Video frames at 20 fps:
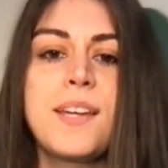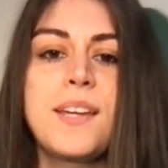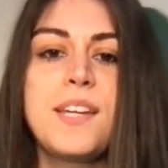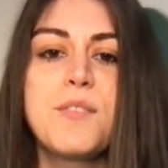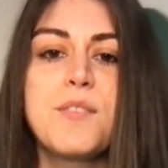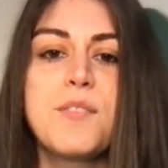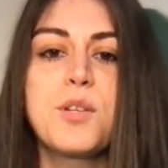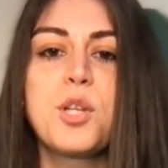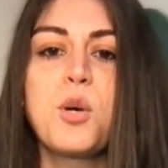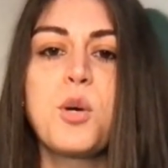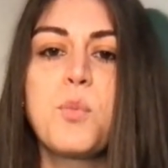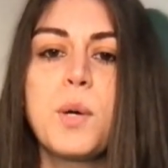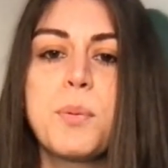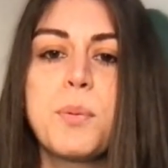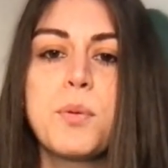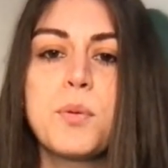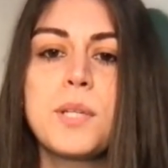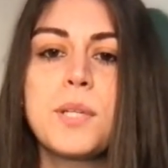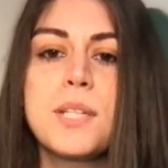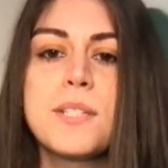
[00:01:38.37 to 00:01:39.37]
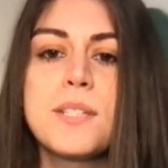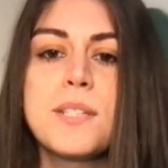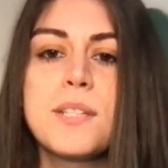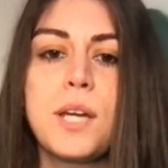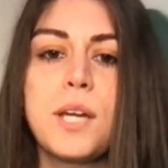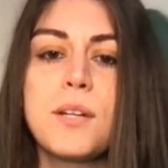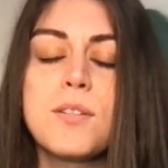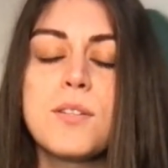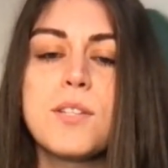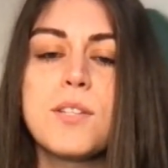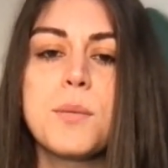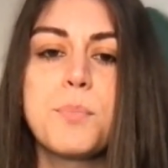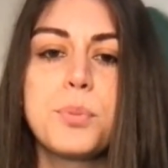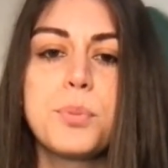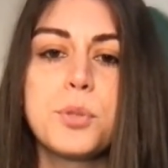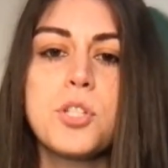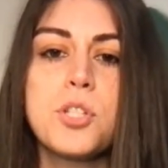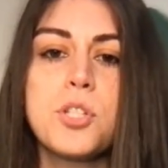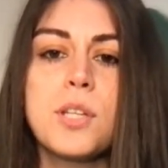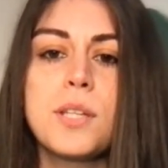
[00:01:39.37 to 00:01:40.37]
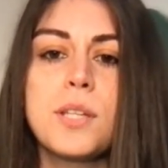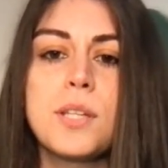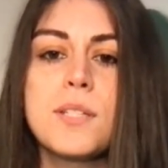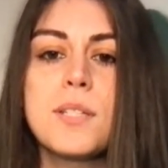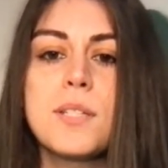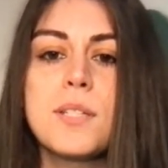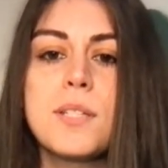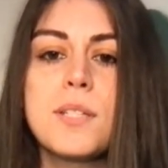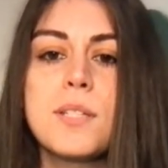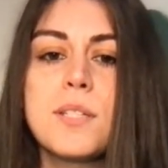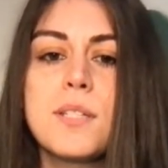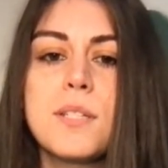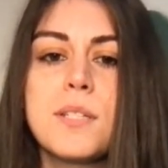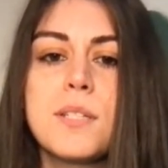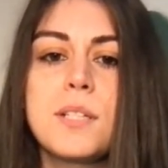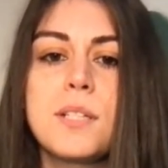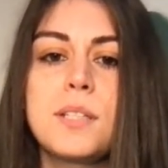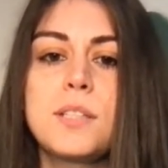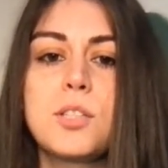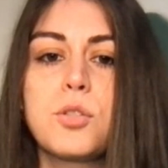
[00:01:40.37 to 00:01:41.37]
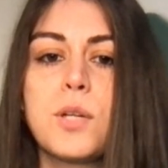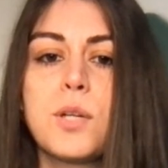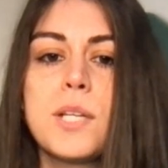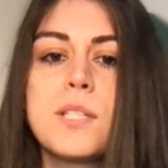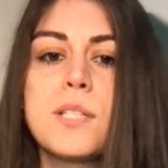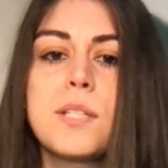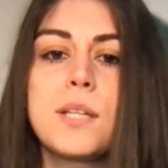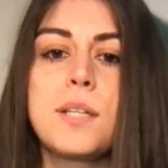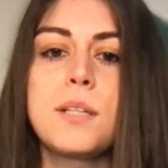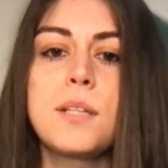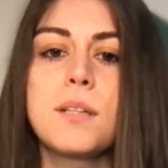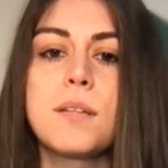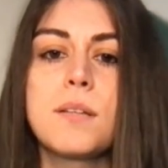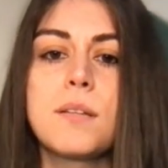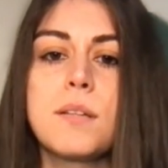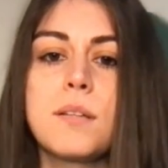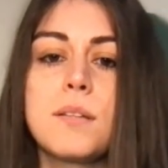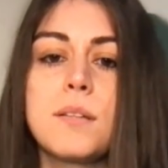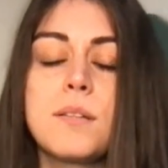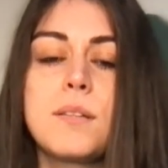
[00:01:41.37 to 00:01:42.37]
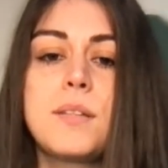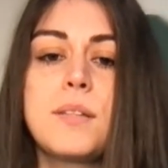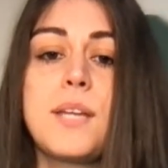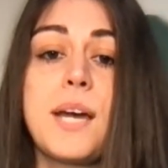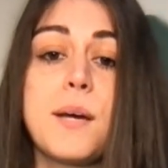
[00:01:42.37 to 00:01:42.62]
even though Web3 is giving creators a push that doesn't necessarily translate in the